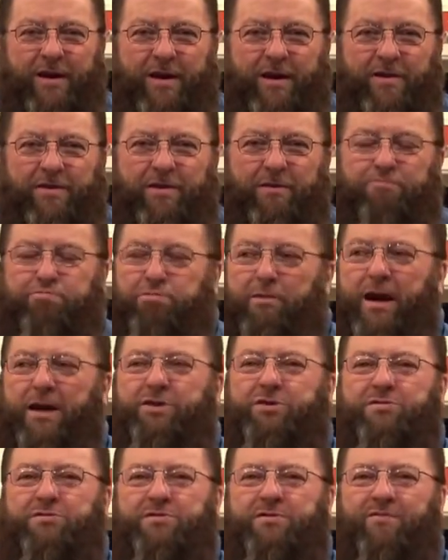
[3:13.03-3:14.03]
The
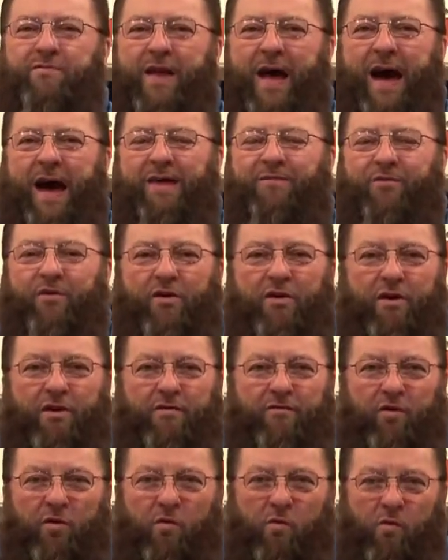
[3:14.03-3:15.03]
pressures of life are
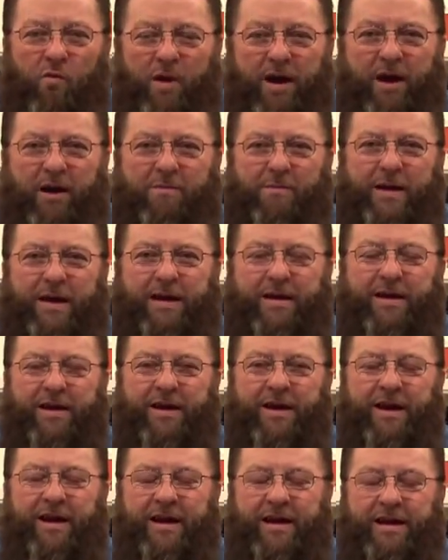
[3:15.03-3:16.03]
overwhelming.
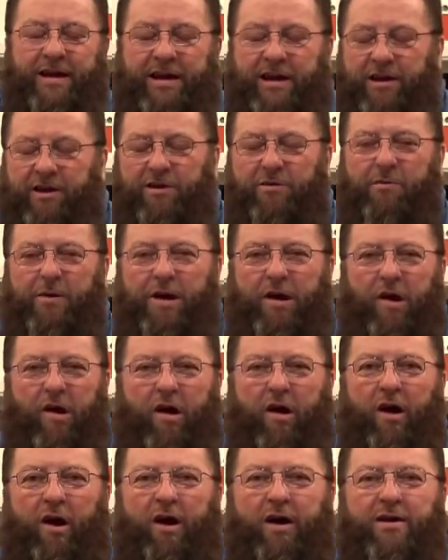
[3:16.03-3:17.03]
And here we
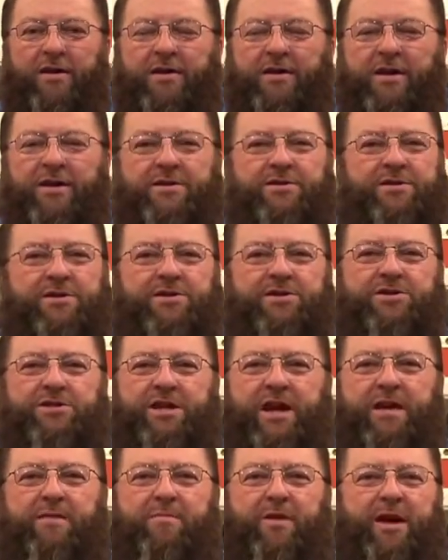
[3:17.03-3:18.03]
are, just
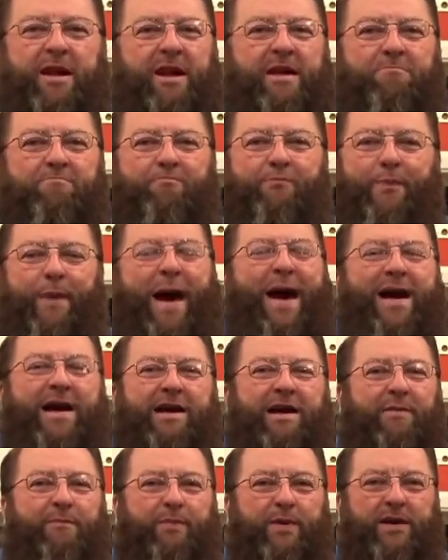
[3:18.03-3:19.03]
seemingly
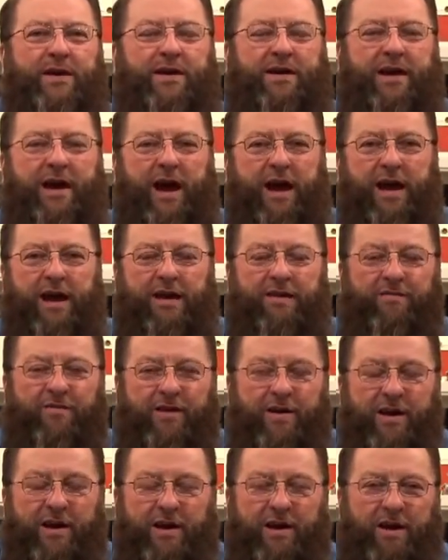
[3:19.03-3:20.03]
back up in a
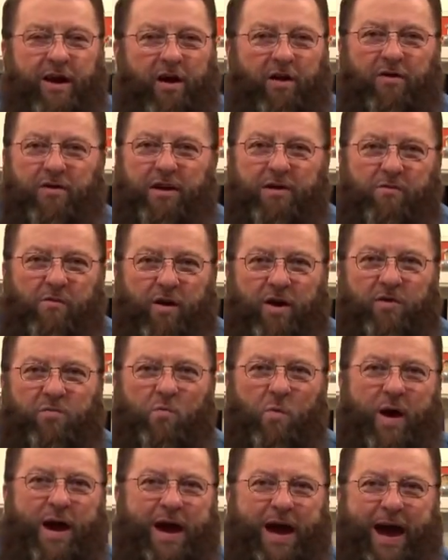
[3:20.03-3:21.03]
cave. Only
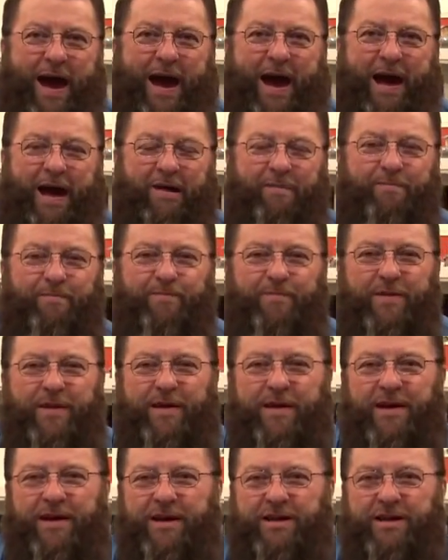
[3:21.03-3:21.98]
one way out.